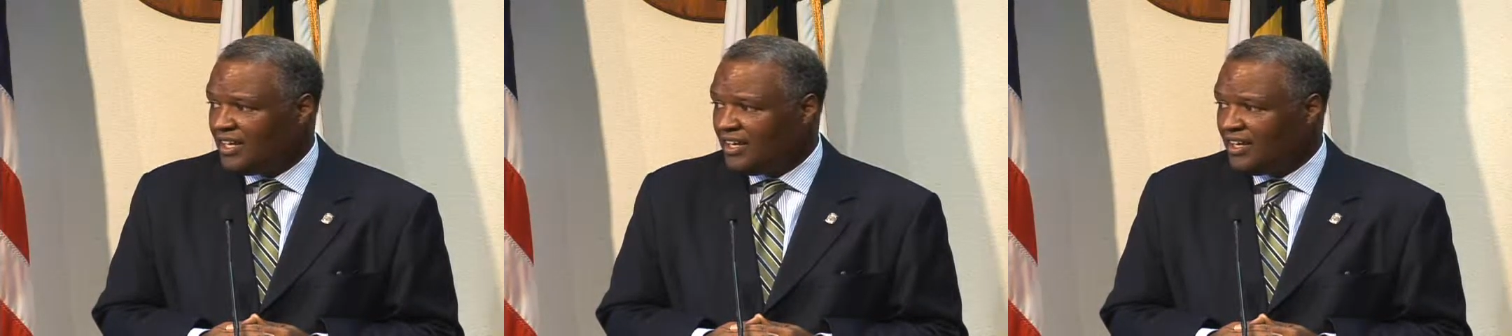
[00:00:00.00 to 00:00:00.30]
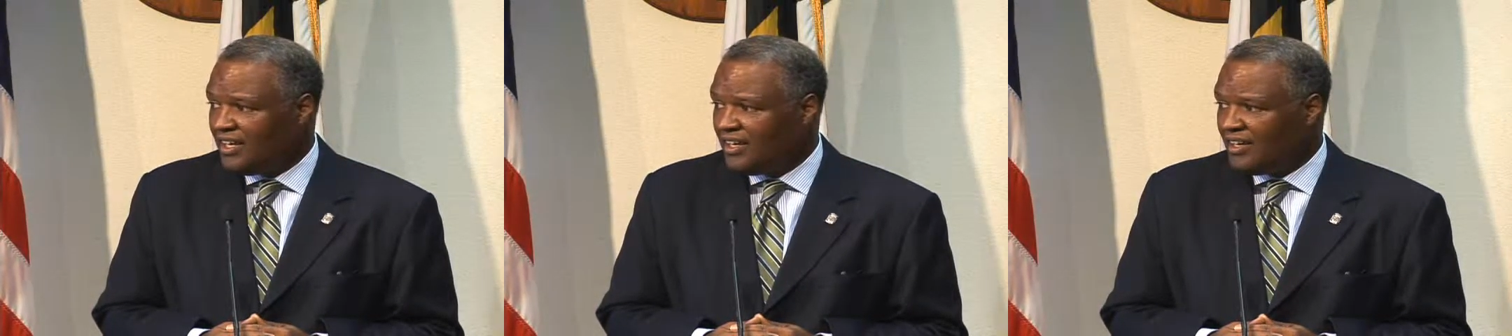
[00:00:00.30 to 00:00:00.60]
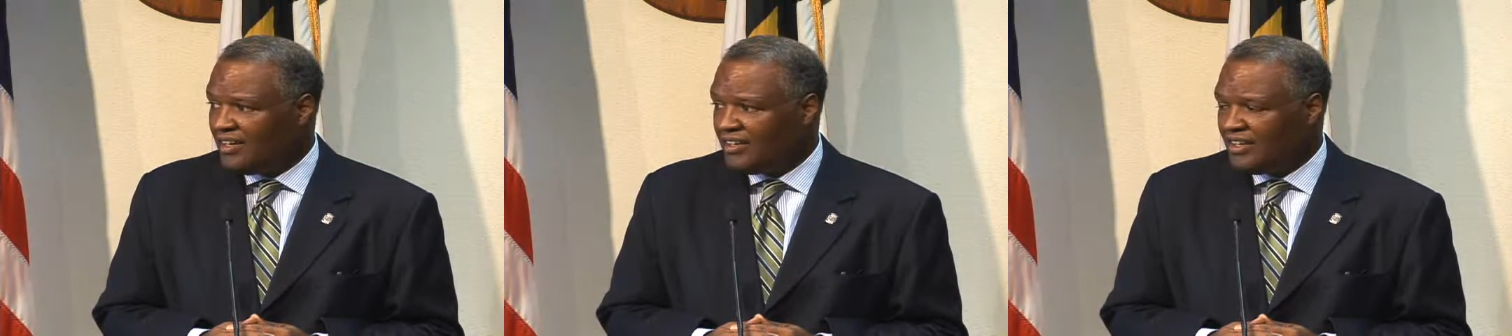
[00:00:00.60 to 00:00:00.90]

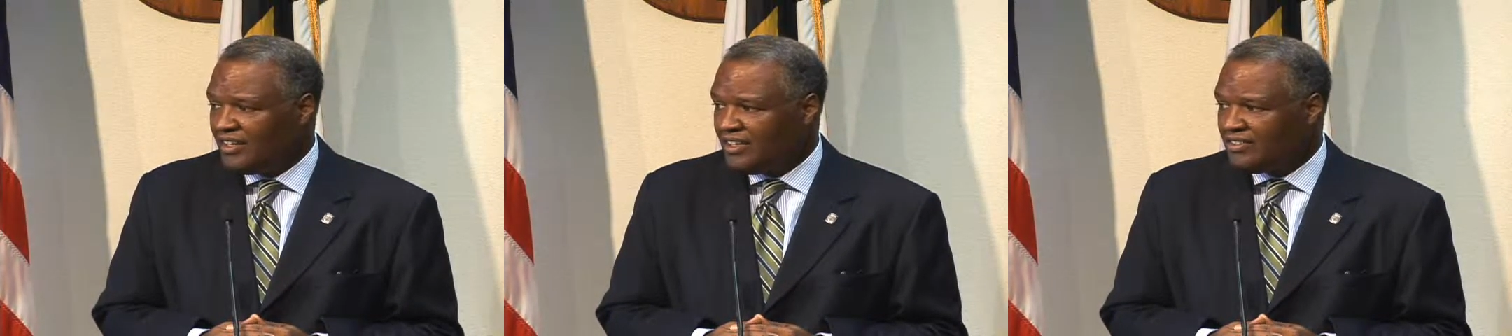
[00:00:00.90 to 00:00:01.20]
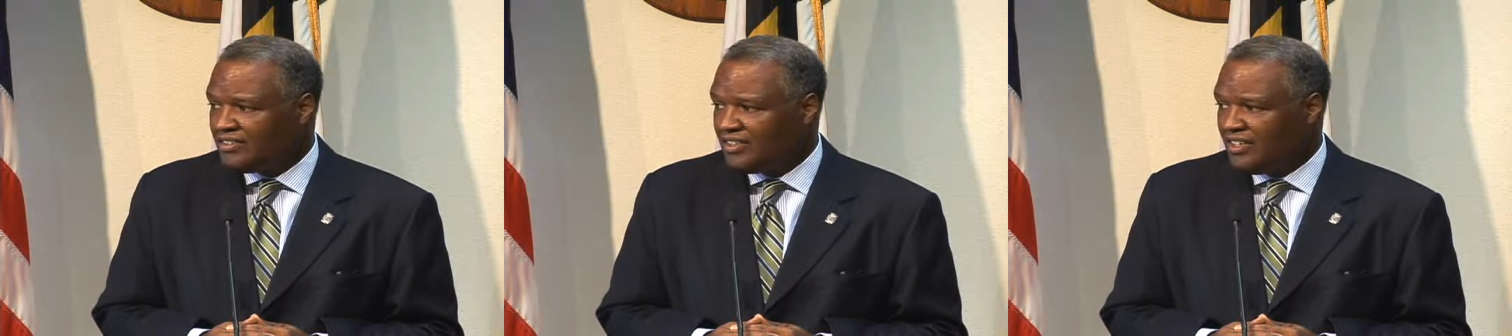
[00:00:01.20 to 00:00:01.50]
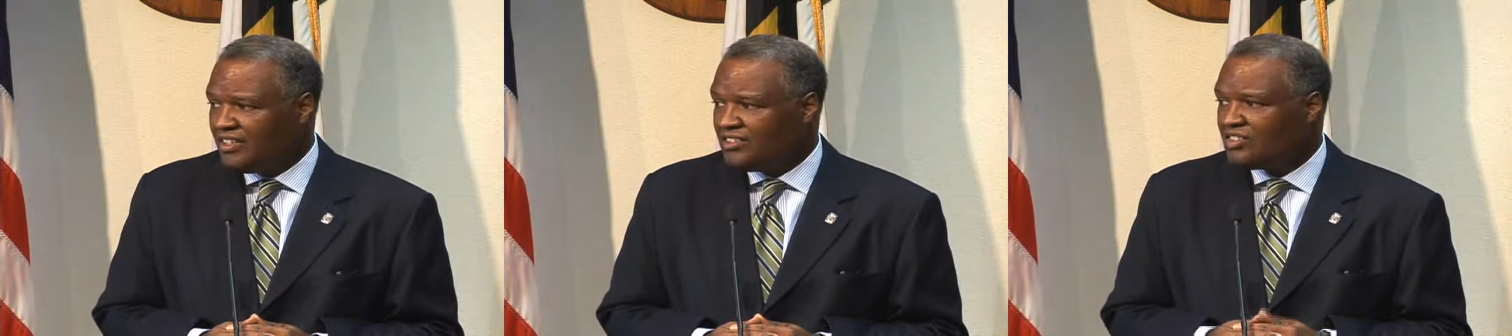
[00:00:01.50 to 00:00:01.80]

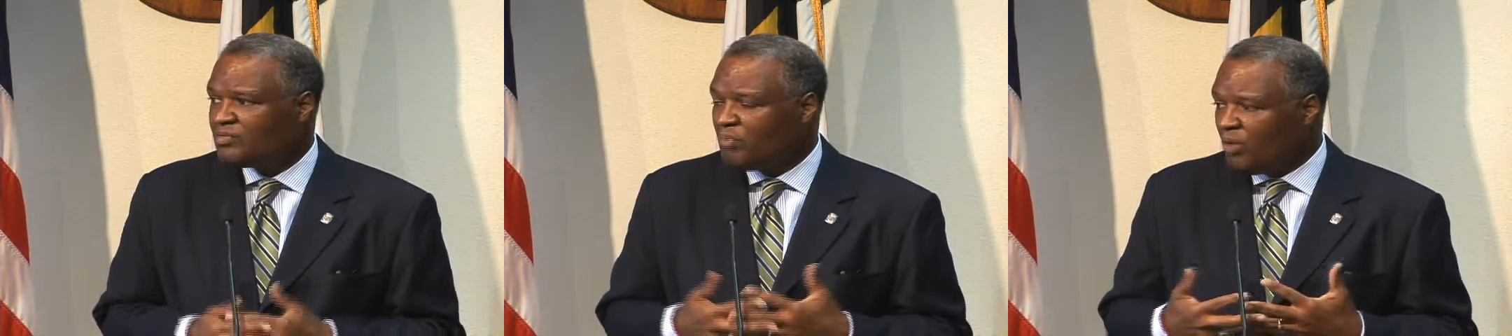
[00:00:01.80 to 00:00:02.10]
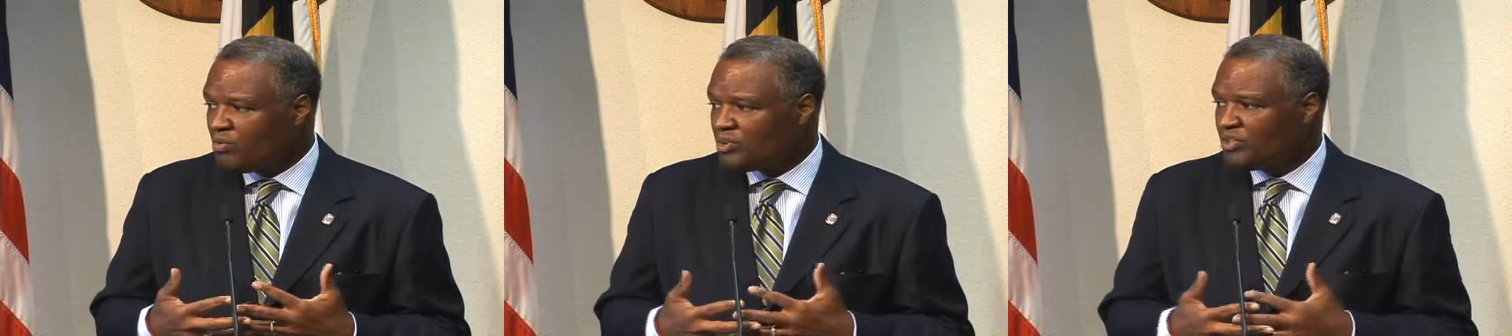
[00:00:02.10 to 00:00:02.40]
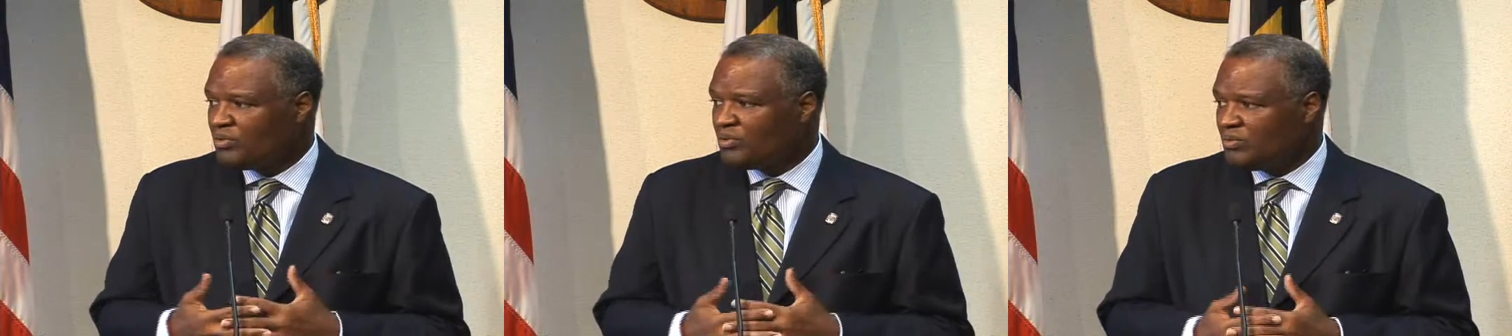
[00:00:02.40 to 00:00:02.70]
It spoke
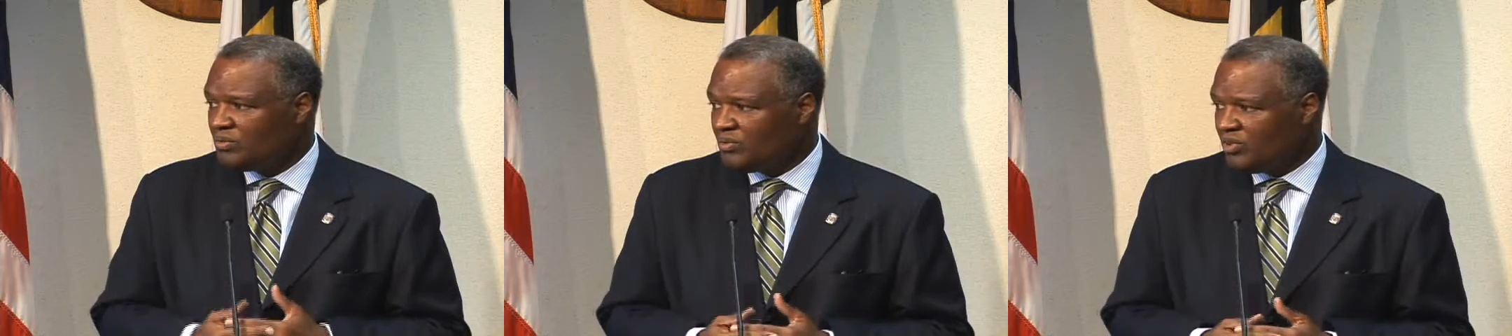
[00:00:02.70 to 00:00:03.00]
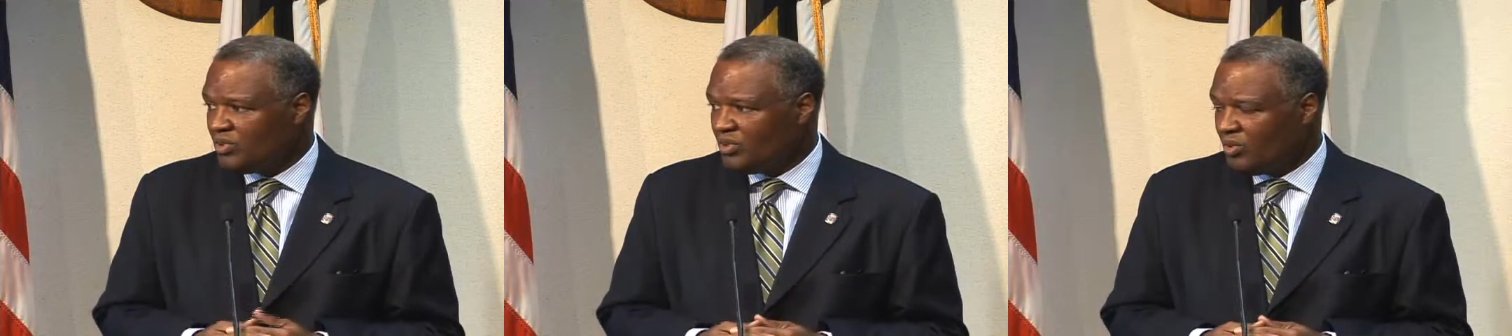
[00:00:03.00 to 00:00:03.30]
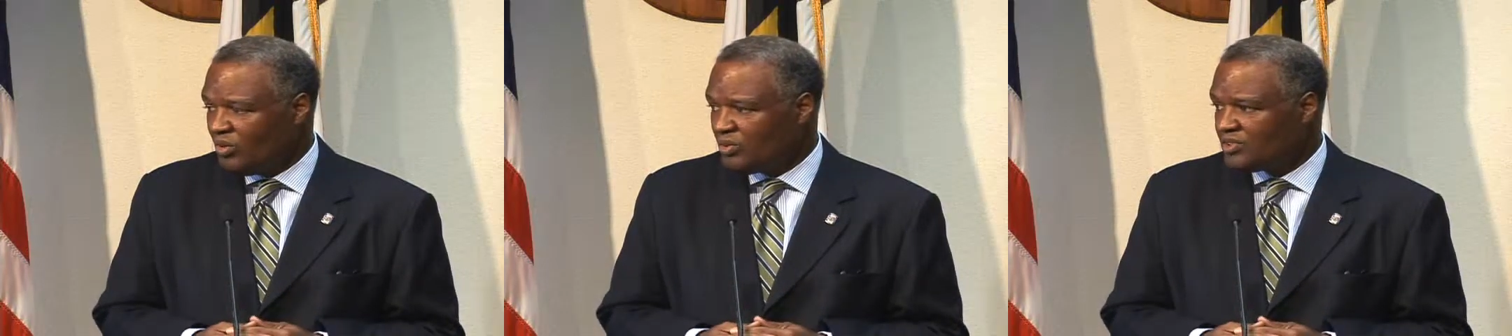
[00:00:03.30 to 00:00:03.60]
to
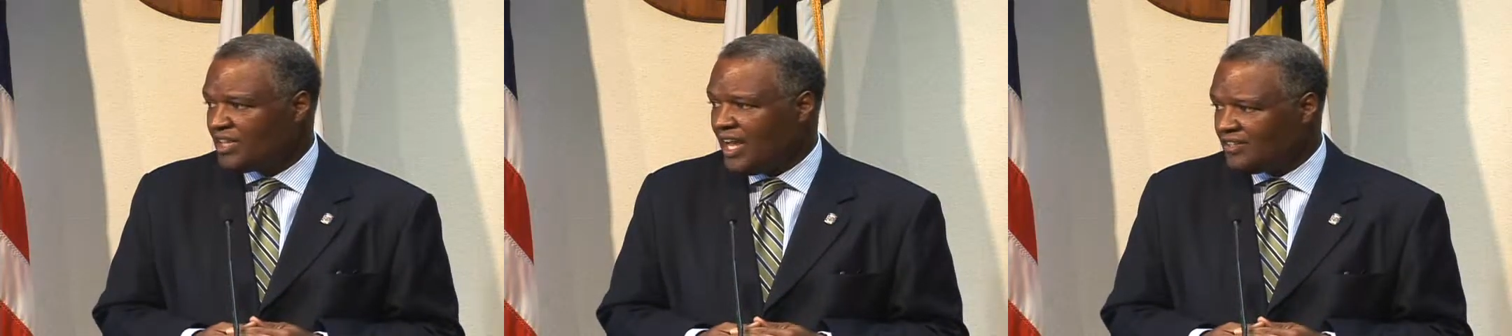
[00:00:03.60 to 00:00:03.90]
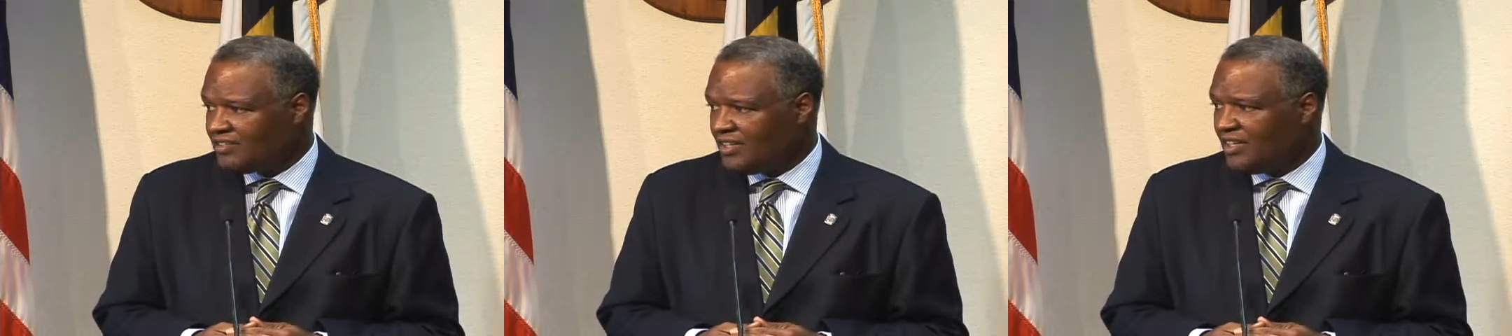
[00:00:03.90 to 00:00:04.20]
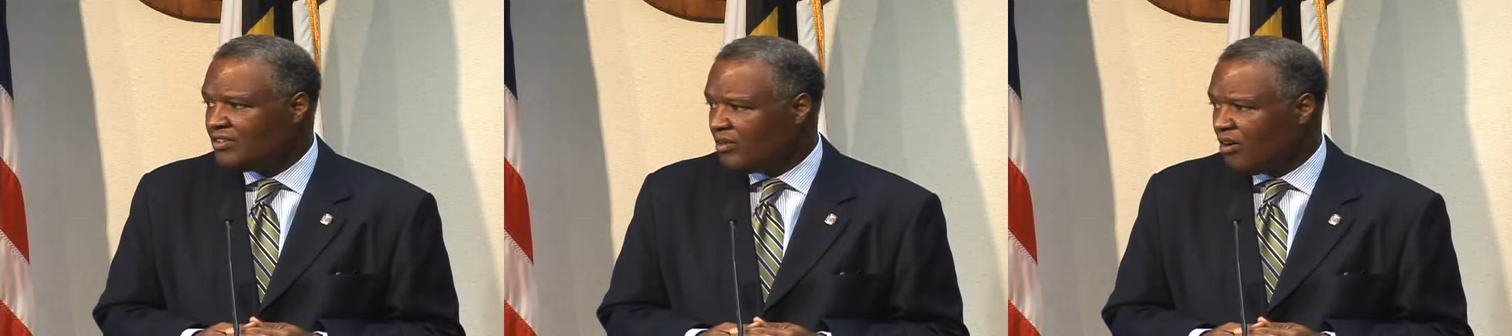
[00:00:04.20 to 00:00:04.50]
your tenacity
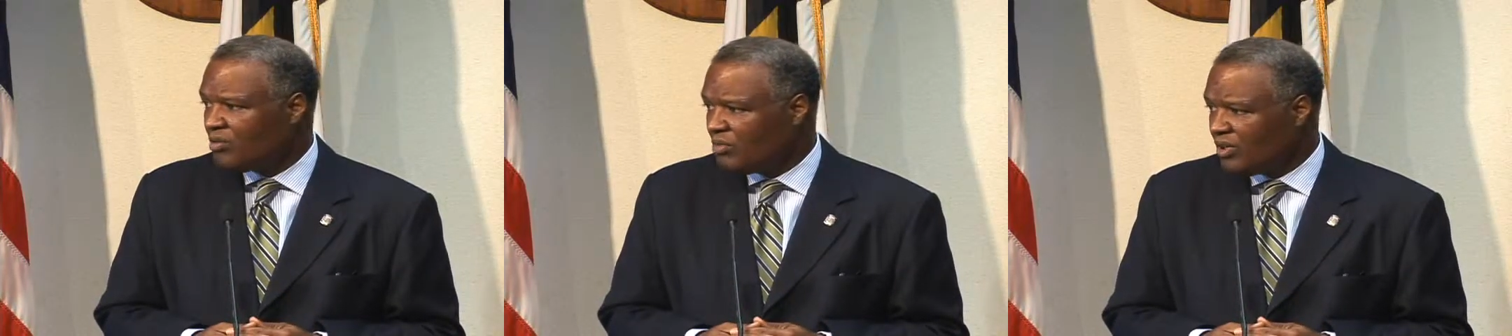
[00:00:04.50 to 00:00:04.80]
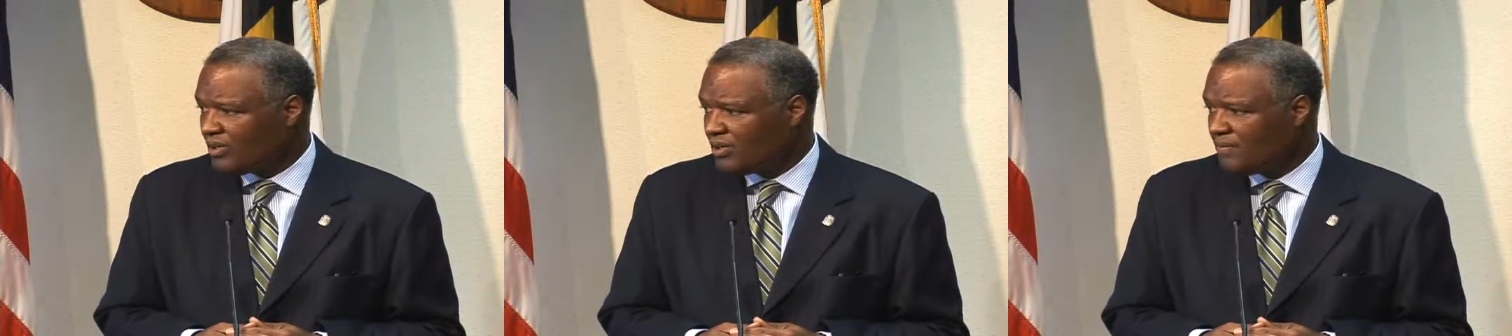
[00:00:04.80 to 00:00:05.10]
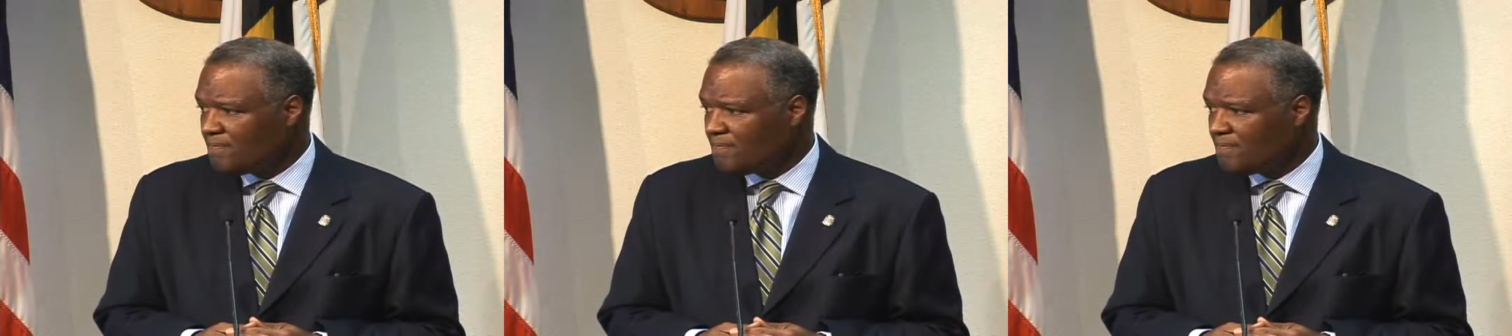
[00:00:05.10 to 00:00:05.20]
and your hard work.